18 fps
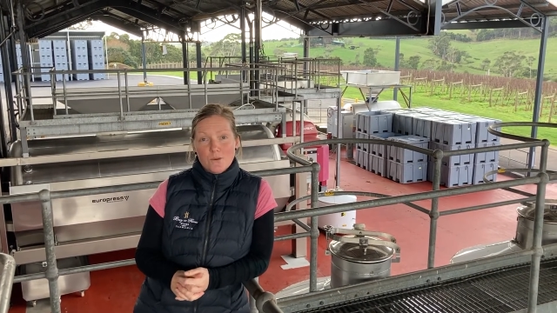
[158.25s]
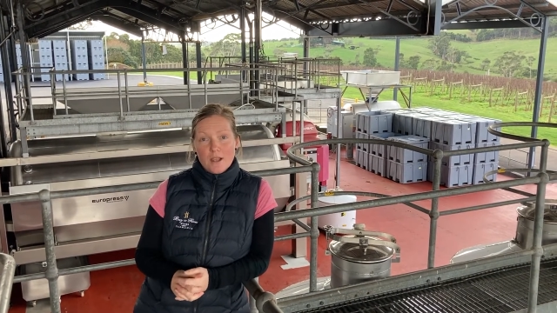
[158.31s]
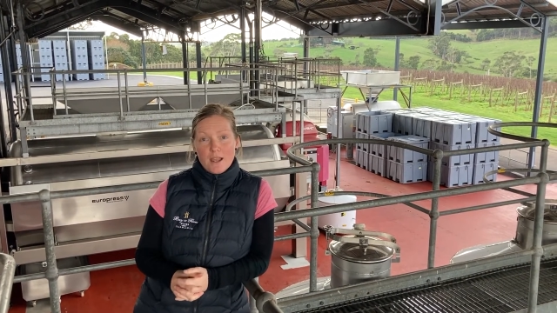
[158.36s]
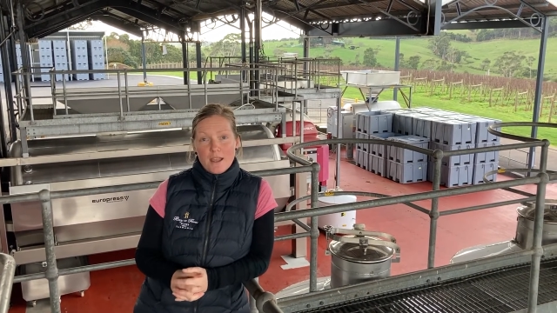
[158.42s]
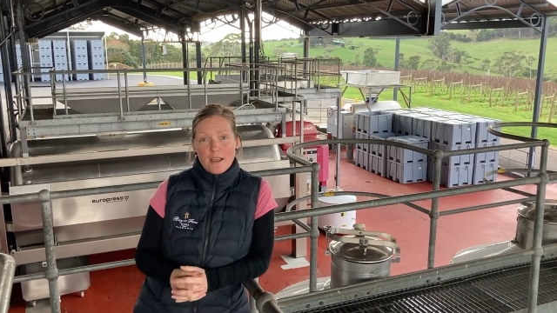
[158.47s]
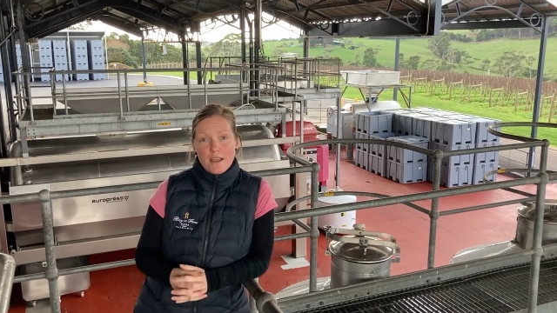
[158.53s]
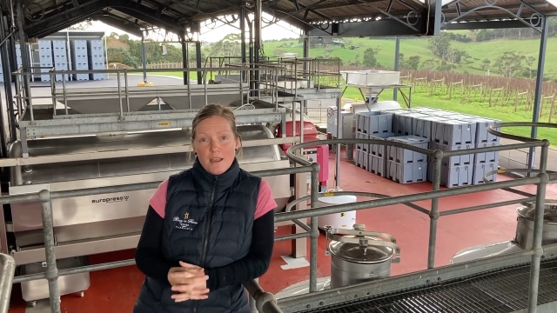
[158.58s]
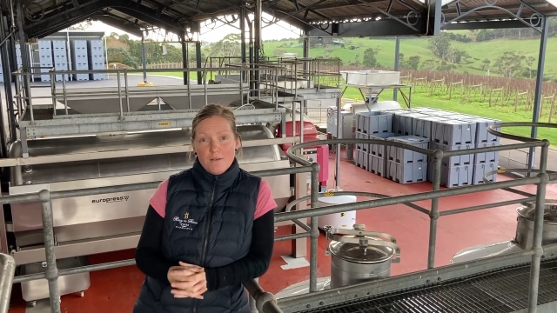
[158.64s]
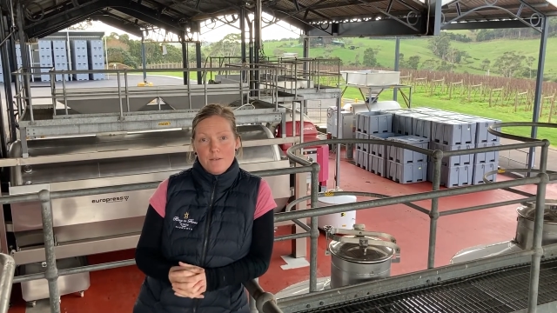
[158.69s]

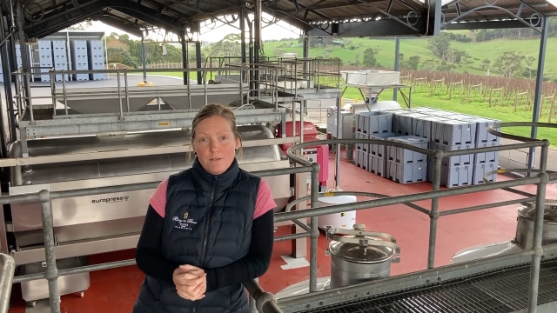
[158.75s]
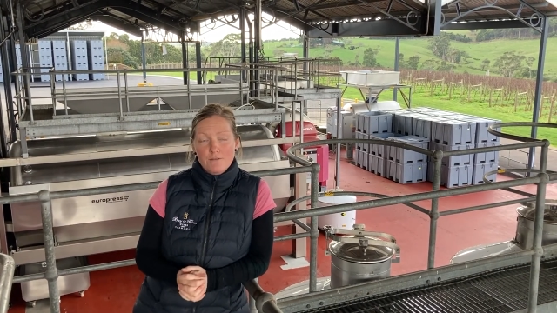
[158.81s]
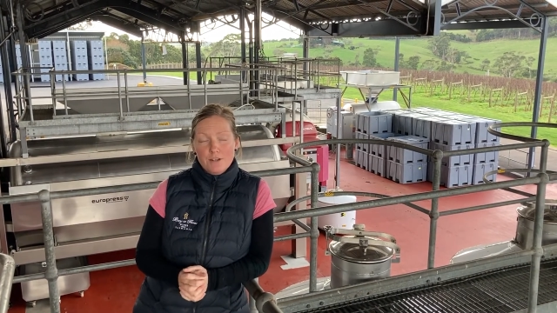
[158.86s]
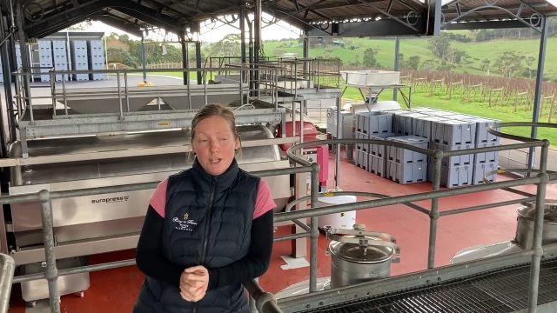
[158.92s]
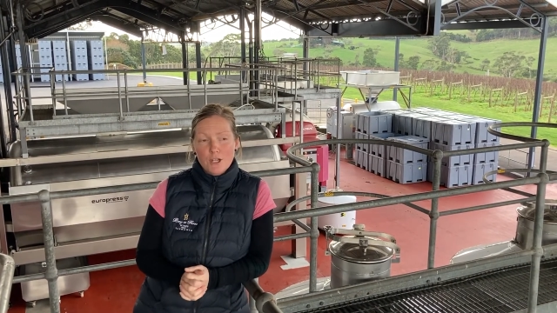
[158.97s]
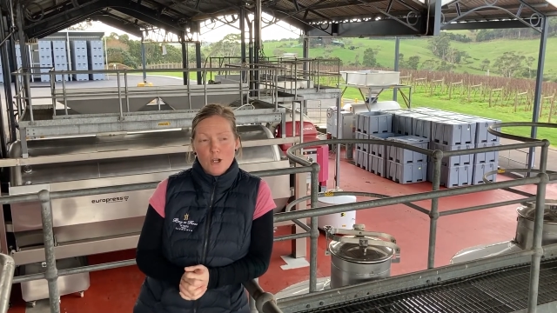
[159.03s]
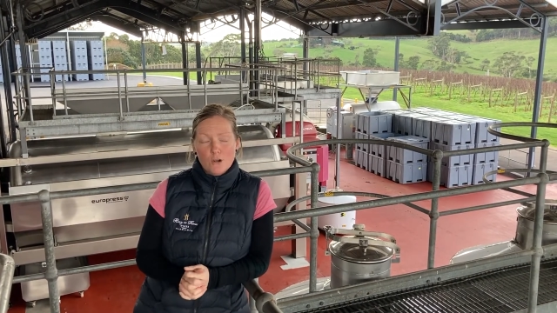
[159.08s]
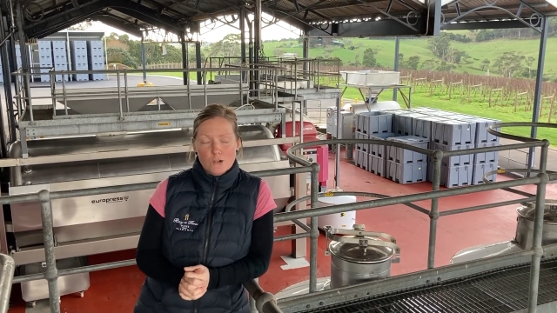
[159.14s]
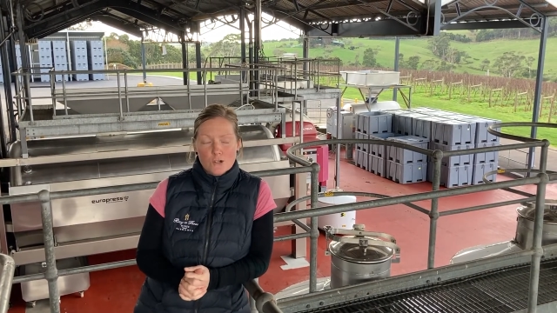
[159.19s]
where the
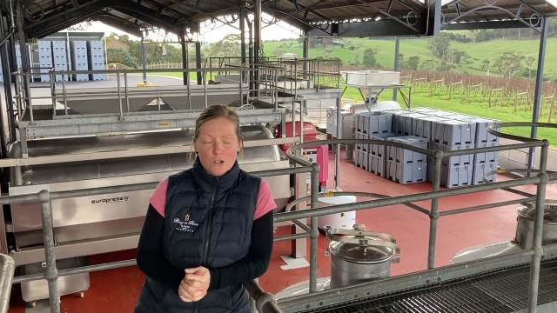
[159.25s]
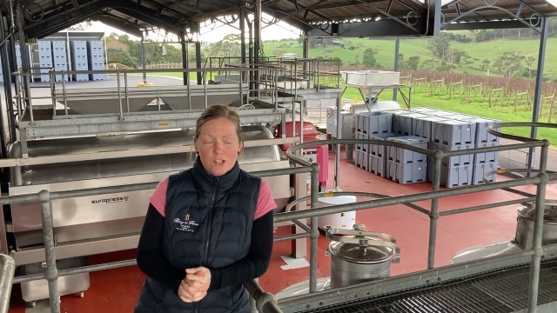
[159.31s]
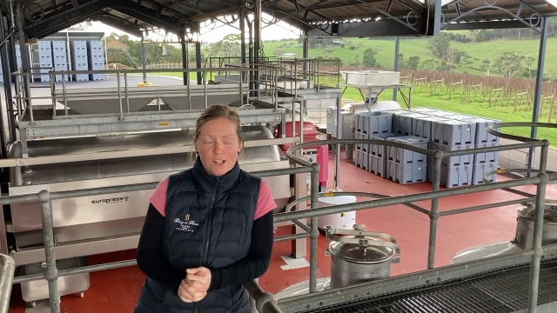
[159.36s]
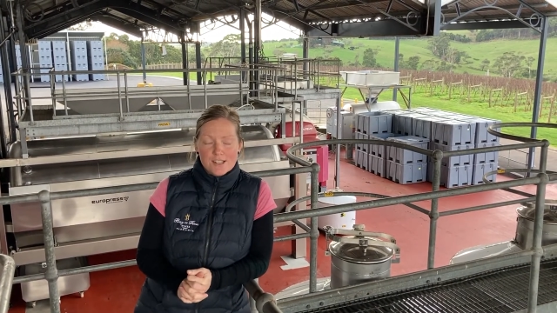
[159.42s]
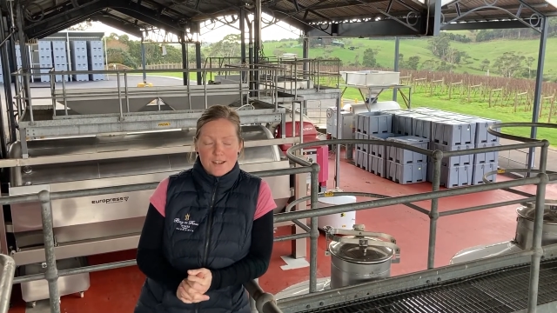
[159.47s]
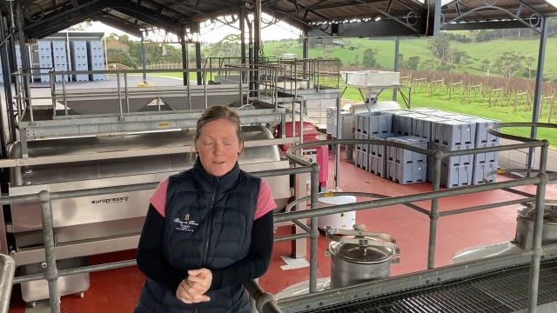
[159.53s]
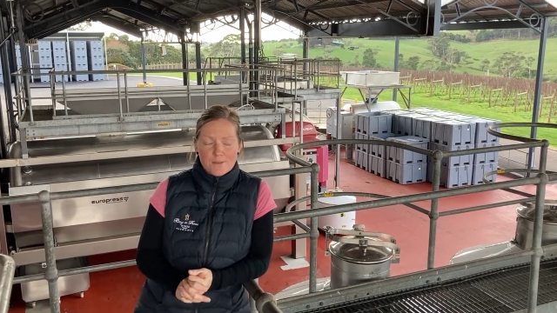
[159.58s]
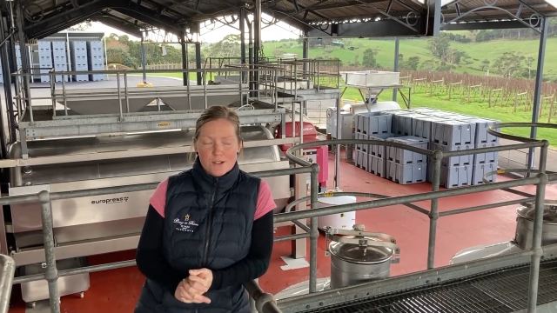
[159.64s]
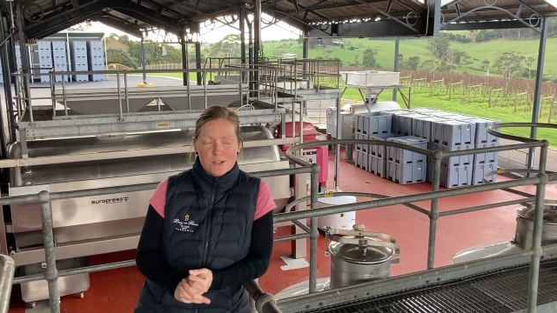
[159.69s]

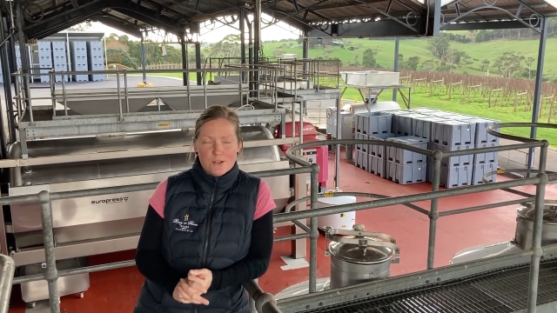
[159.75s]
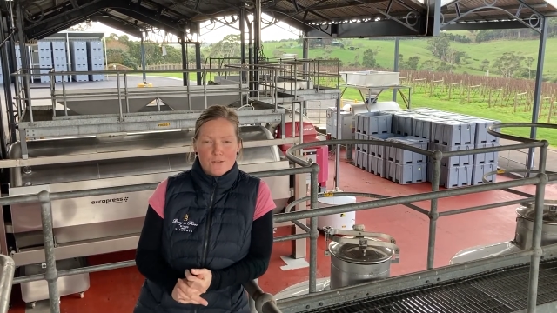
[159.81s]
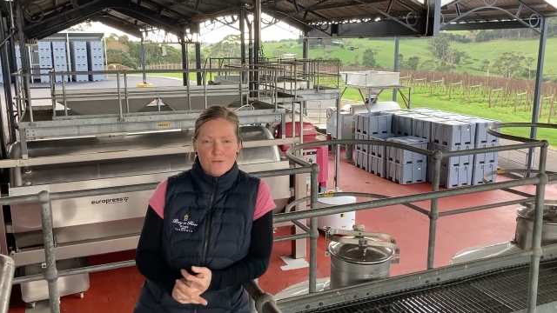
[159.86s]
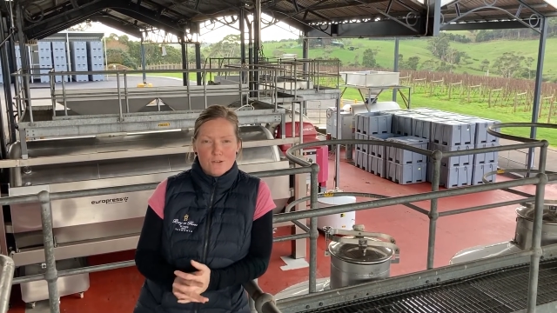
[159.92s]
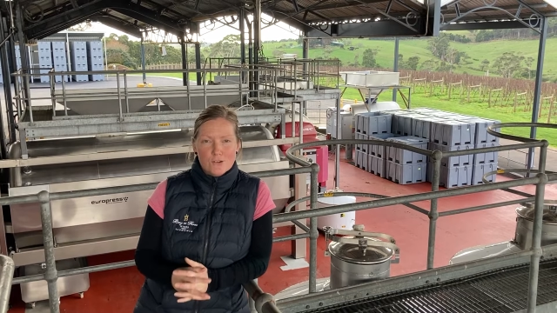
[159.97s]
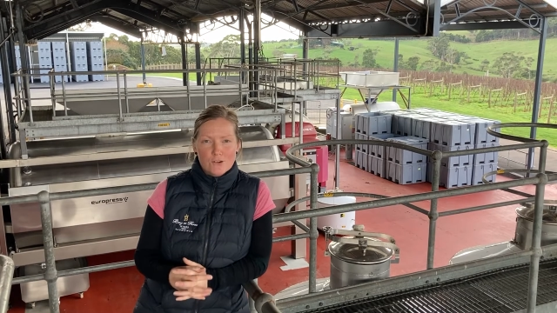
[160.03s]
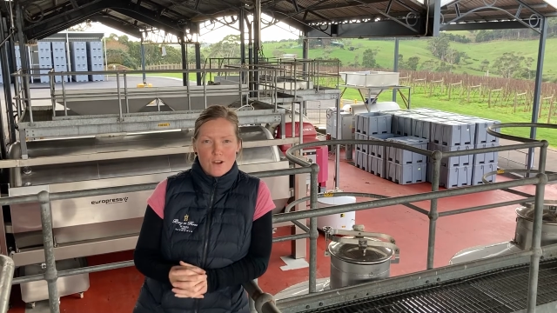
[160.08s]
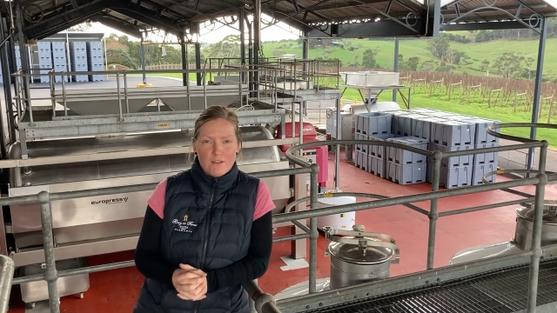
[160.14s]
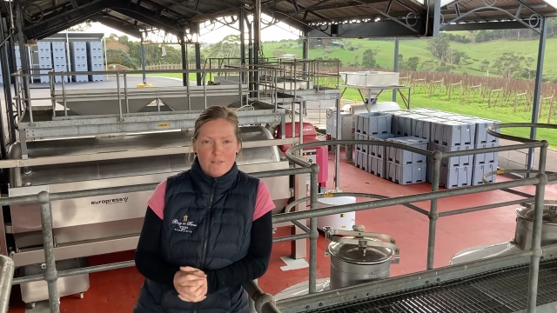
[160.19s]
viticulturalist and
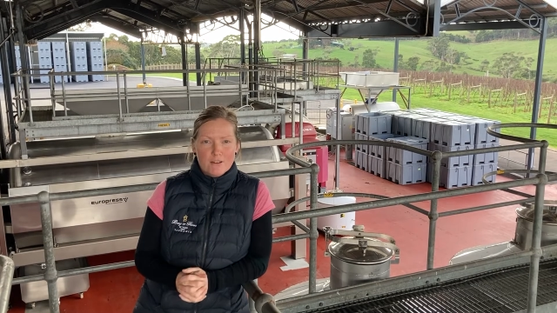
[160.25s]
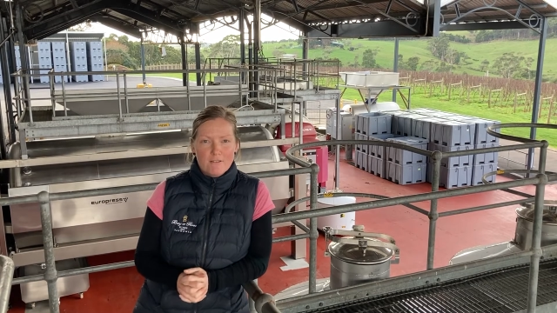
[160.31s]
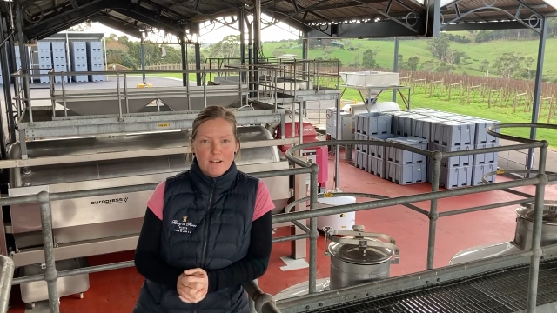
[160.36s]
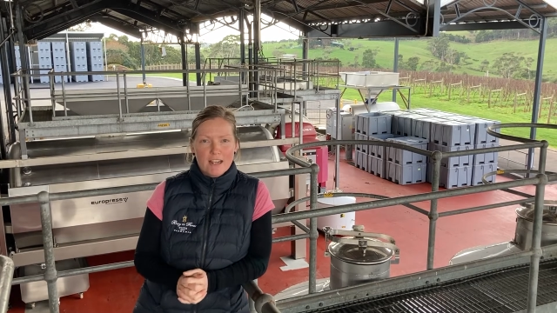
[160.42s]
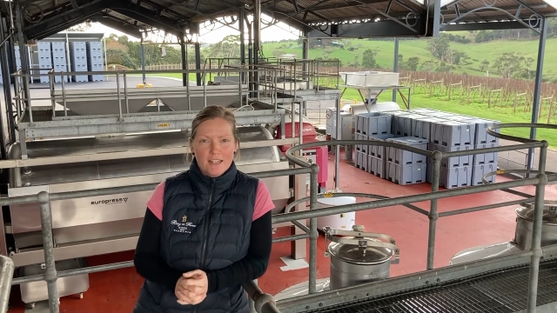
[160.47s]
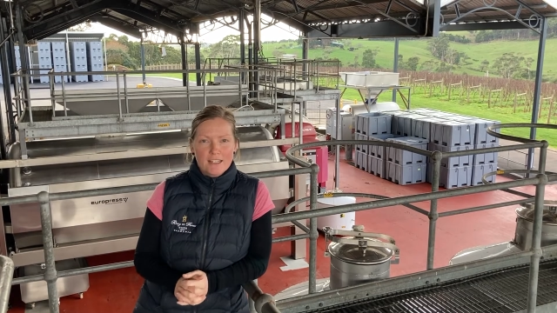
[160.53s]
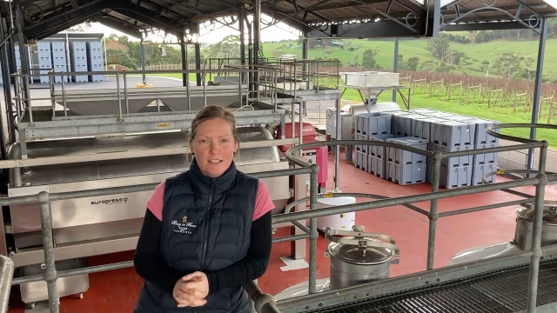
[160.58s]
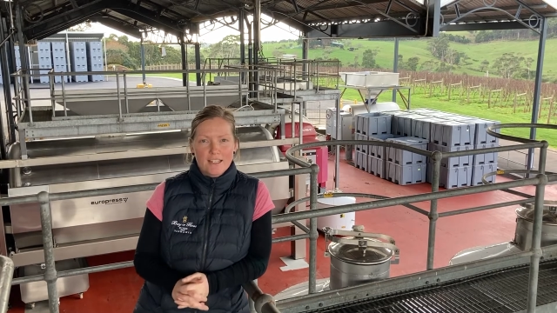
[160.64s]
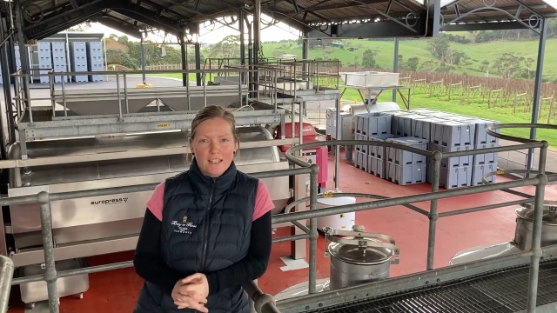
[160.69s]
myself were driving
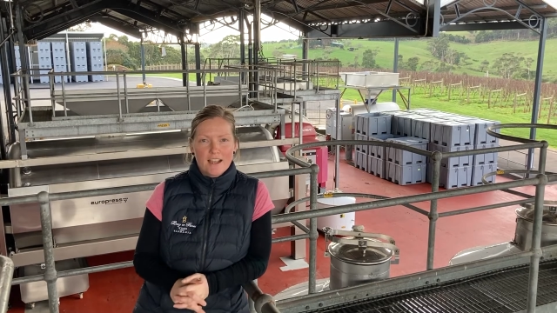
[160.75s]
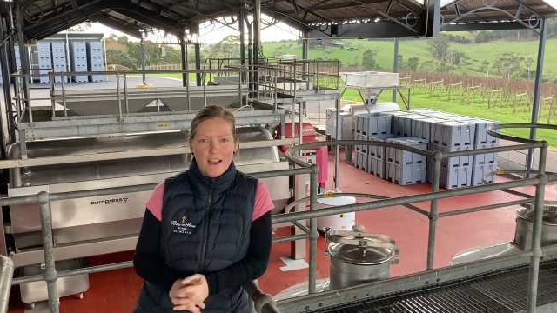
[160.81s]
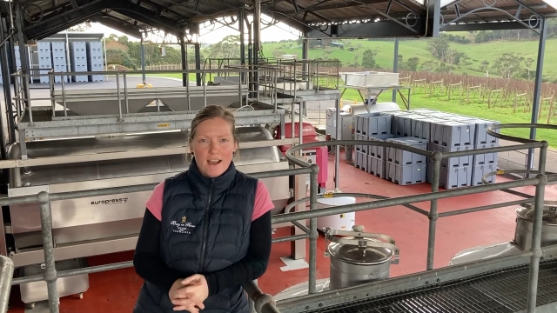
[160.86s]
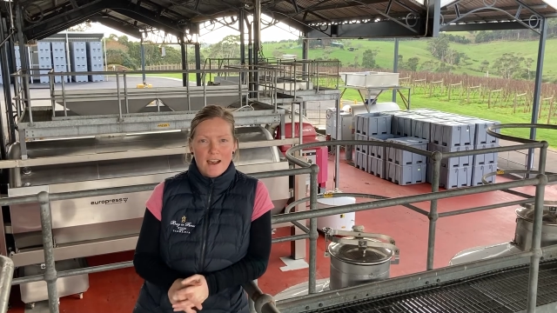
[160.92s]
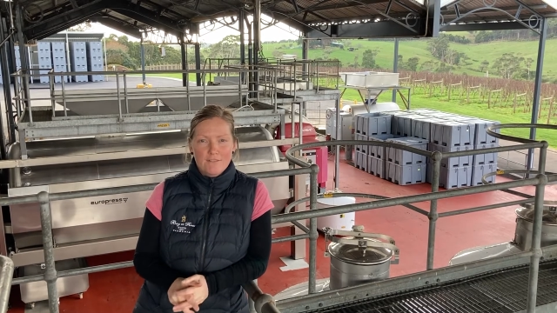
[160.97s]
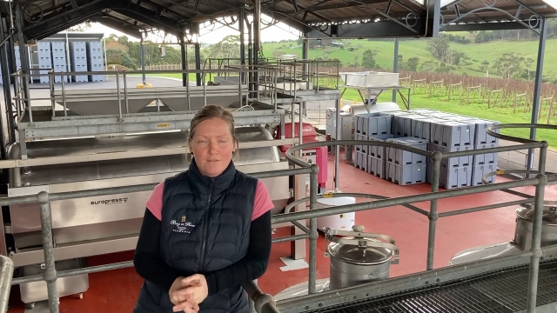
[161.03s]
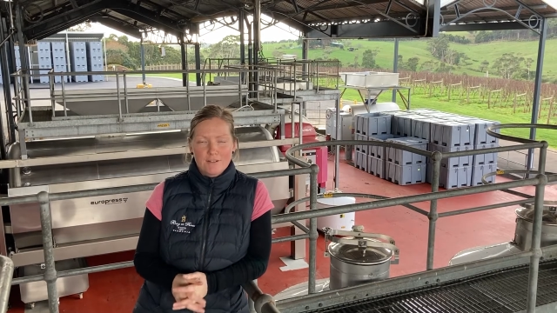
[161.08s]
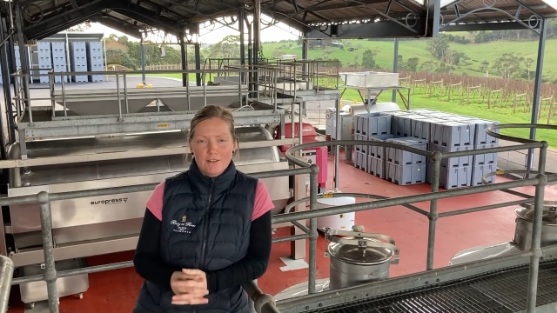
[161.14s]
around in the car,